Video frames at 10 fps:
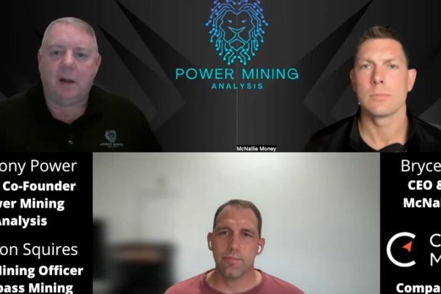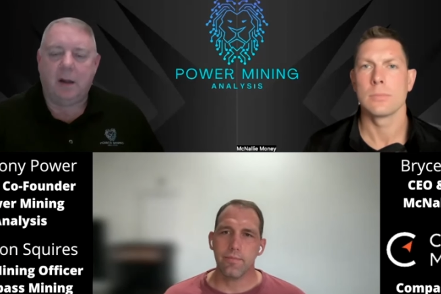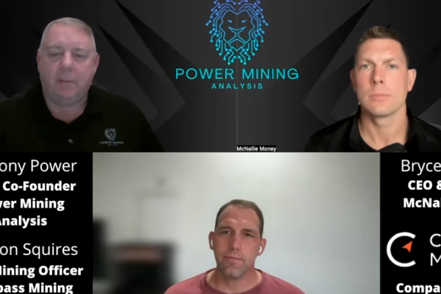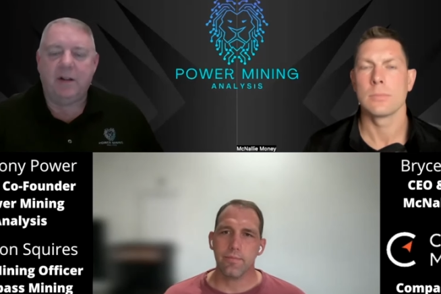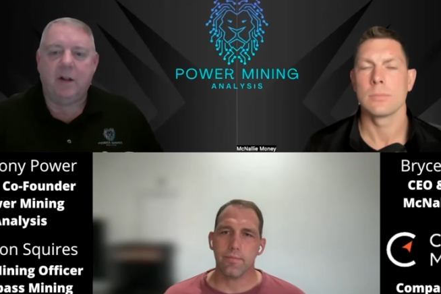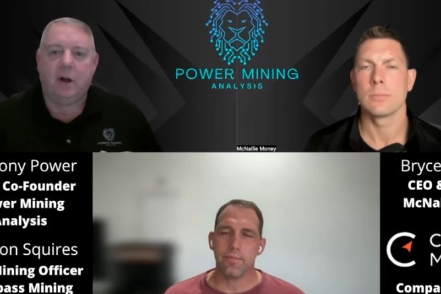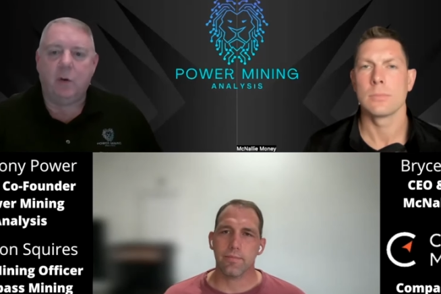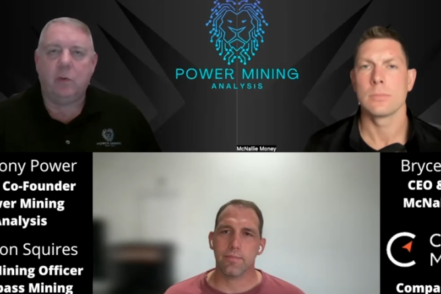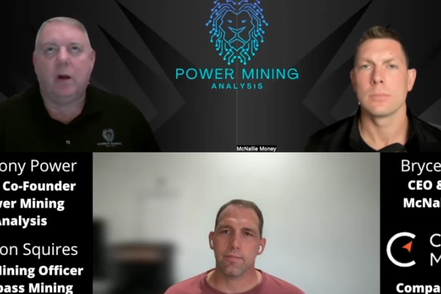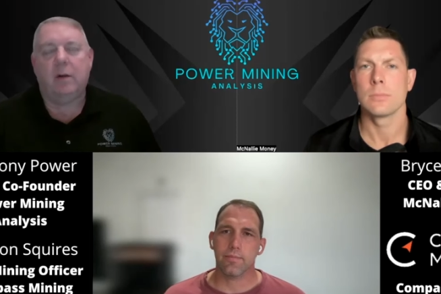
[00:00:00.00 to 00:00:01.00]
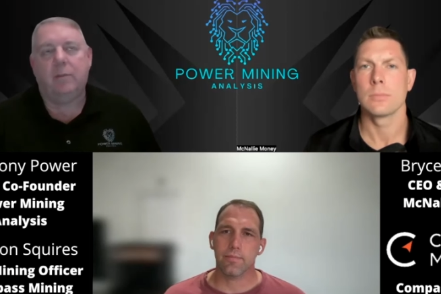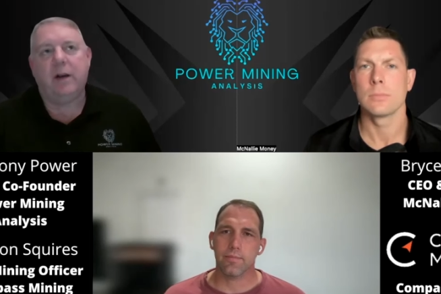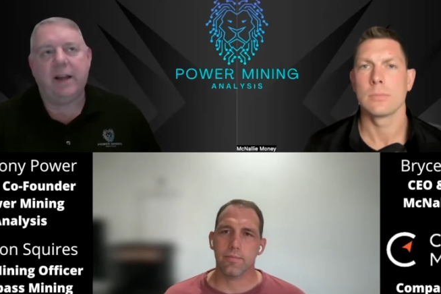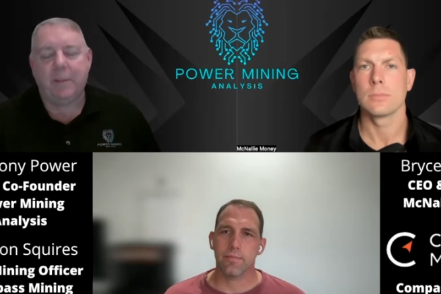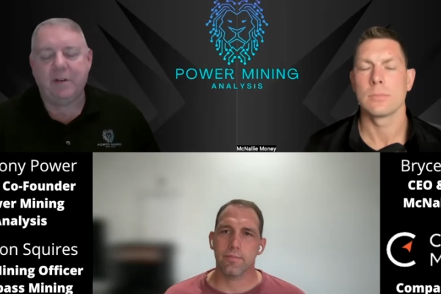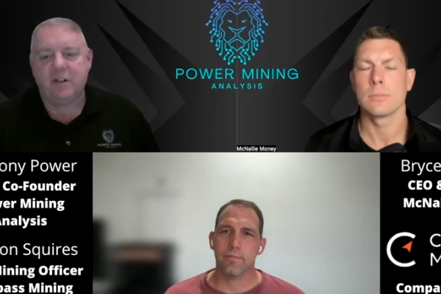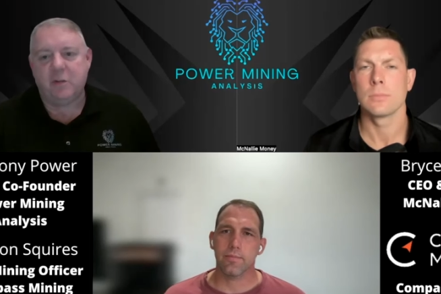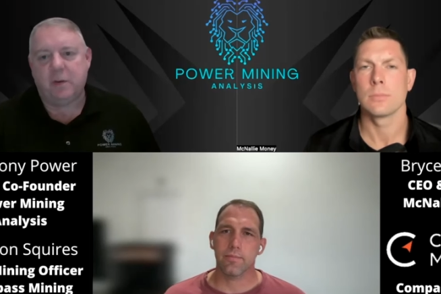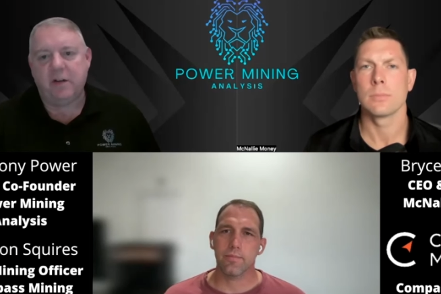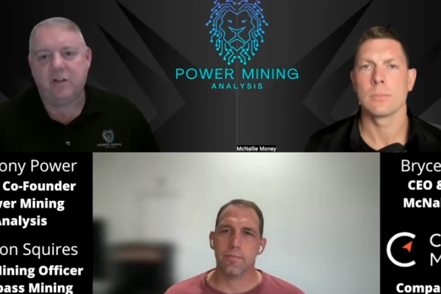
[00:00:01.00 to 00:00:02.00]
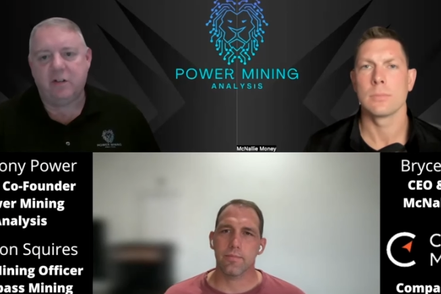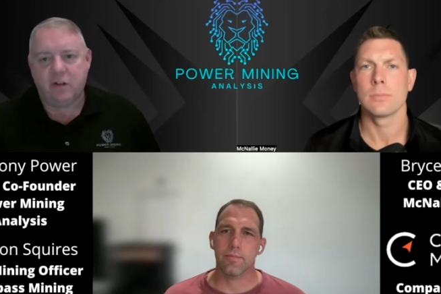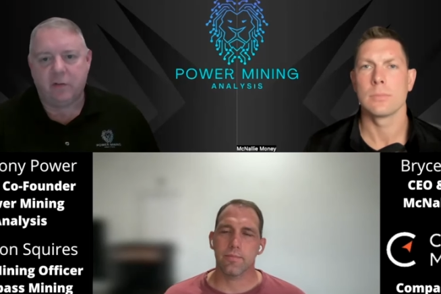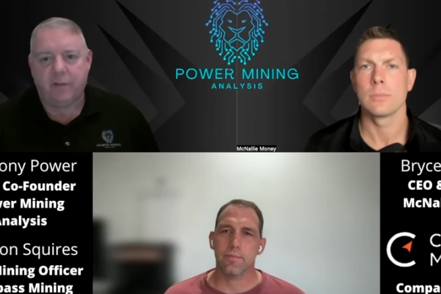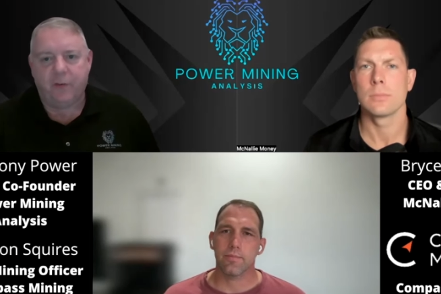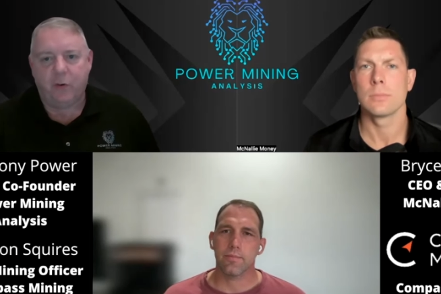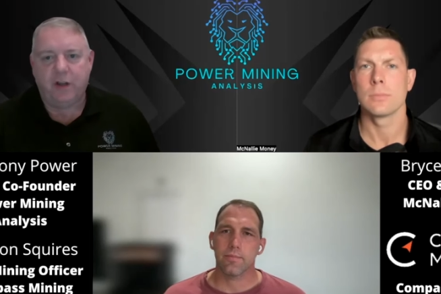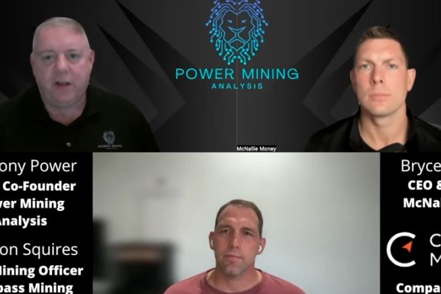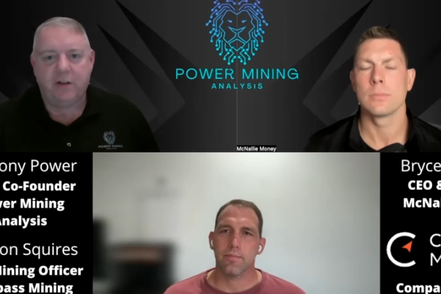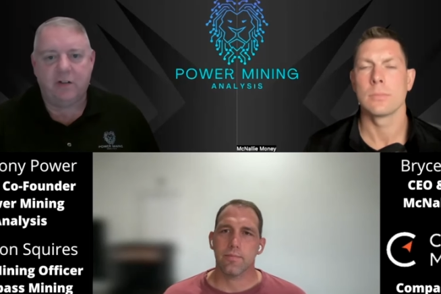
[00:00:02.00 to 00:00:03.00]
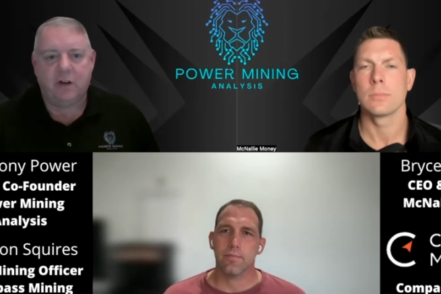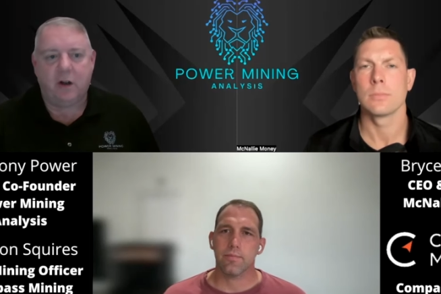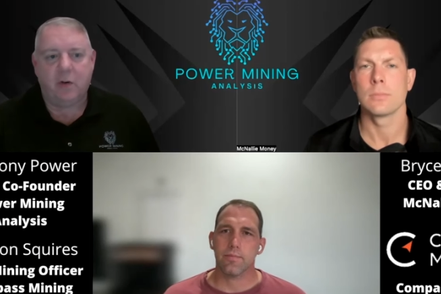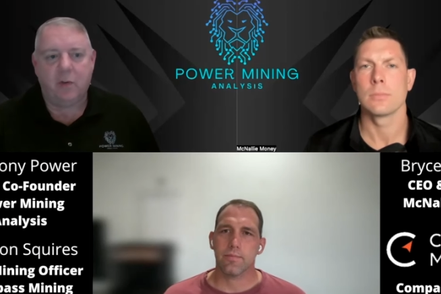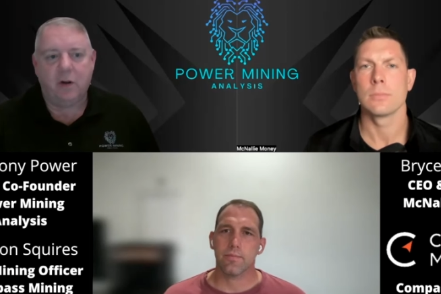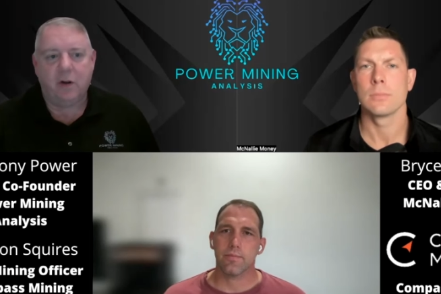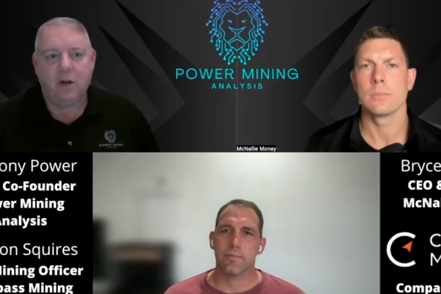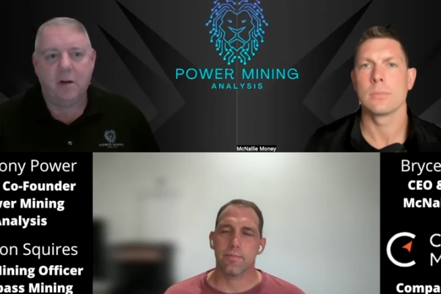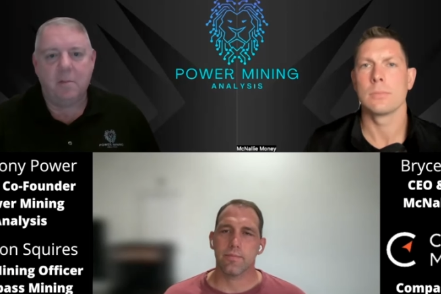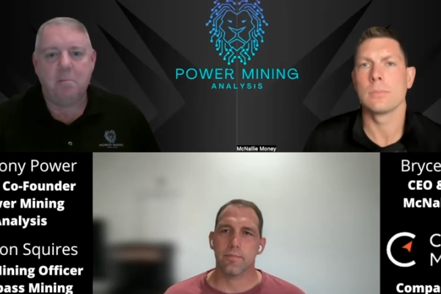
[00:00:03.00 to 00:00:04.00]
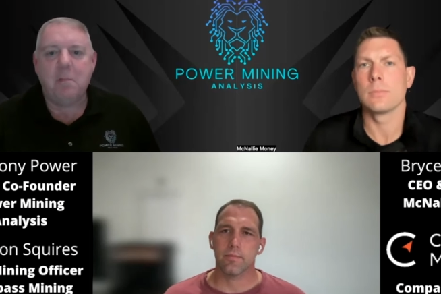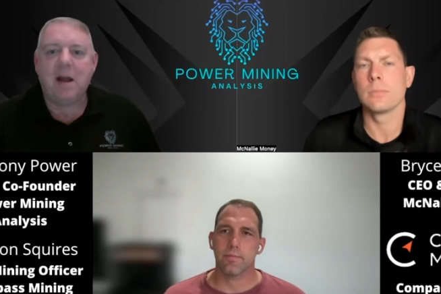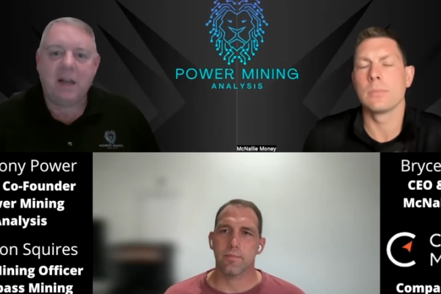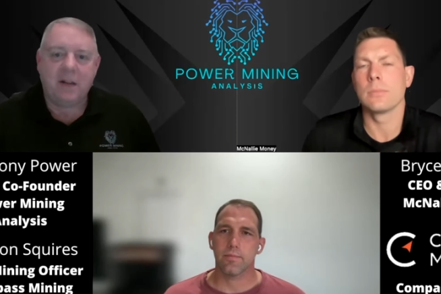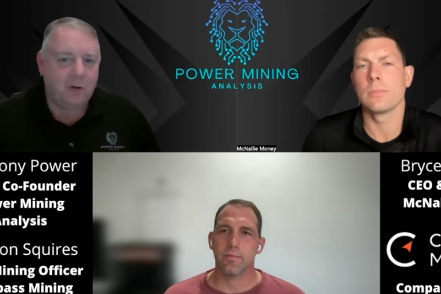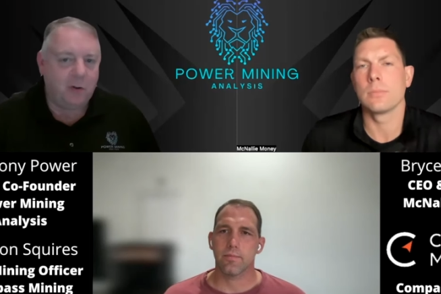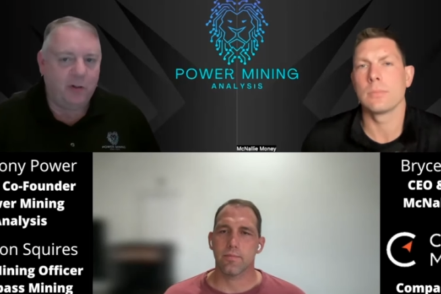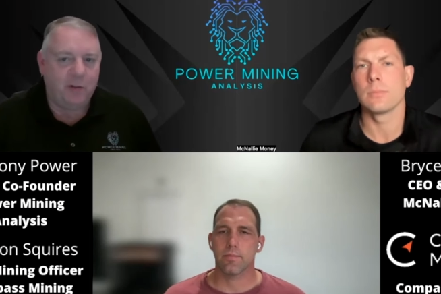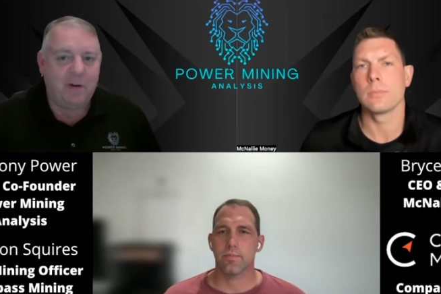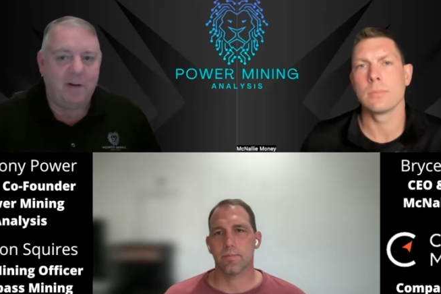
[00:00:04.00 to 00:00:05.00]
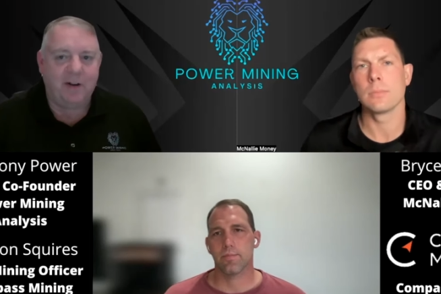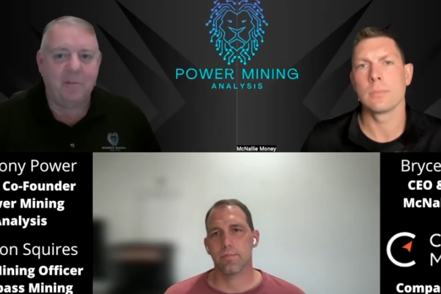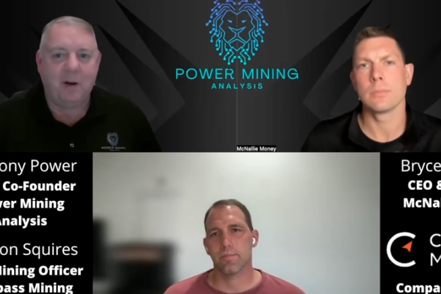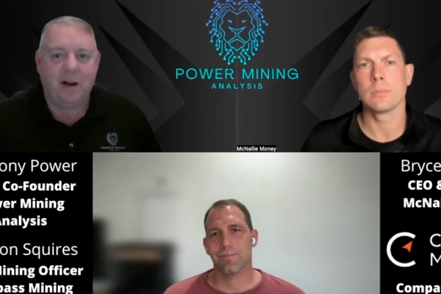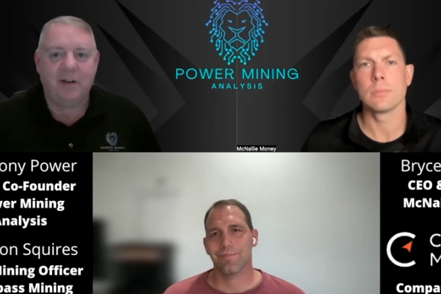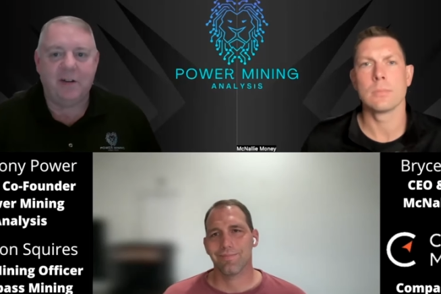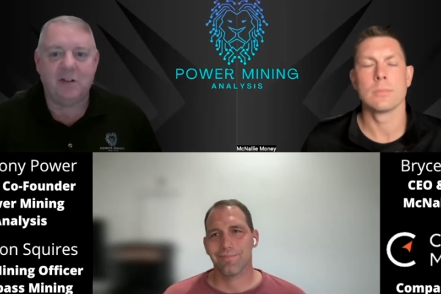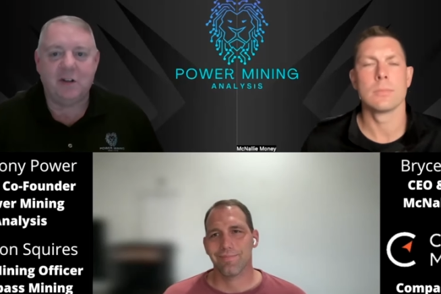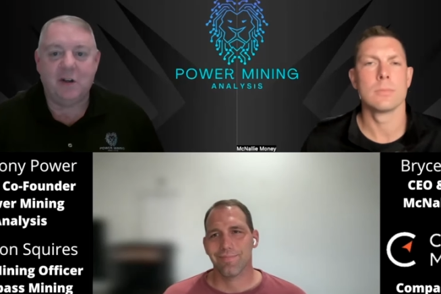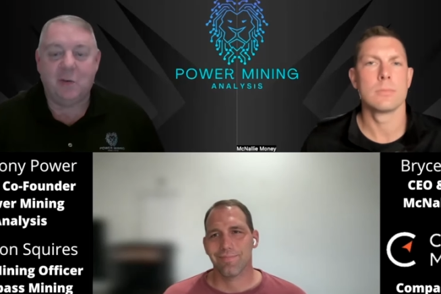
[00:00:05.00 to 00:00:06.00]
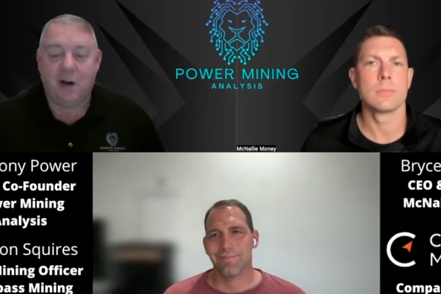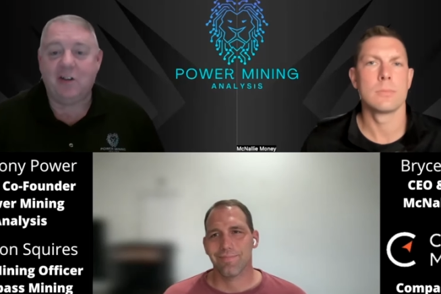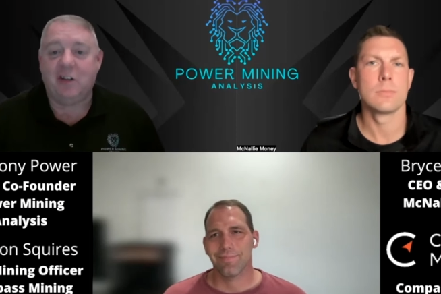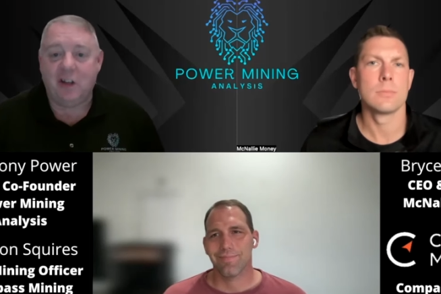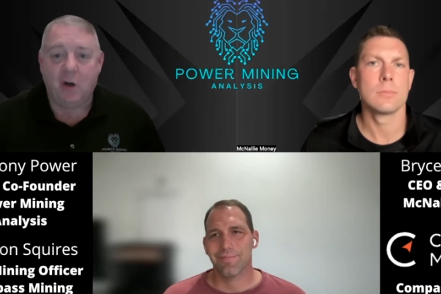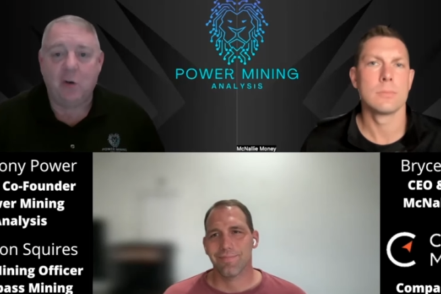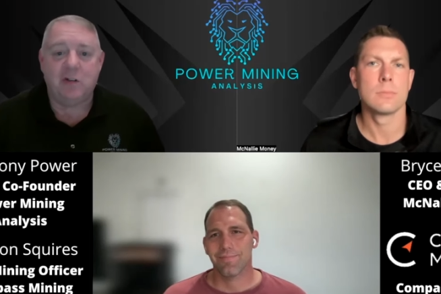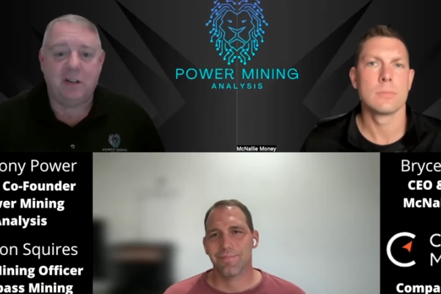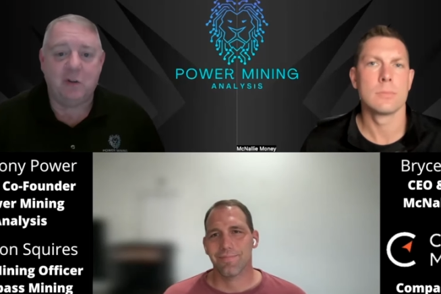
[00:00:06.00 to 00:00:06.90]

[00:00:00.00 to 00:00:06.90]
Speaker 1: I mean, the hope, when I came into space just over four years ago, many of the North American miners were actually hosting as